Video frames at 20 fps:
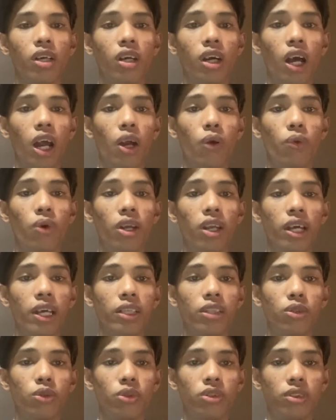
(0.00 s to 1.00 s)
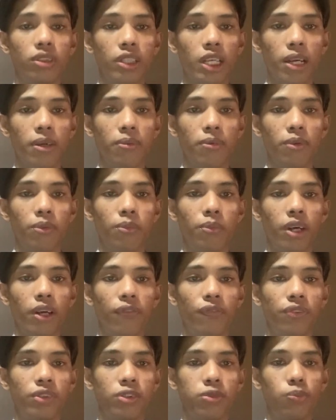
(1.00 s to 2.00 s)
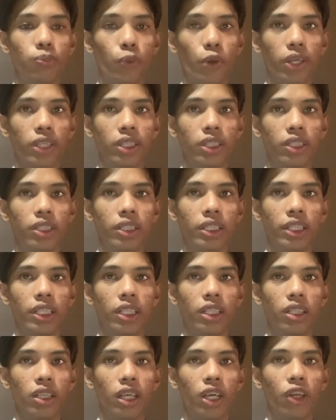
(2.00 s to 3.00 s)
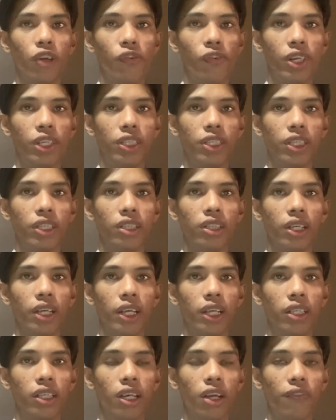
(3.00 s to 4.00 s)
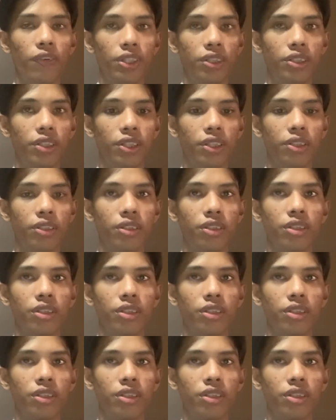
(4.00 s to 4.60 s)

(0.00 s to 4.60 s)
I would like to start my first point in innovation and invention.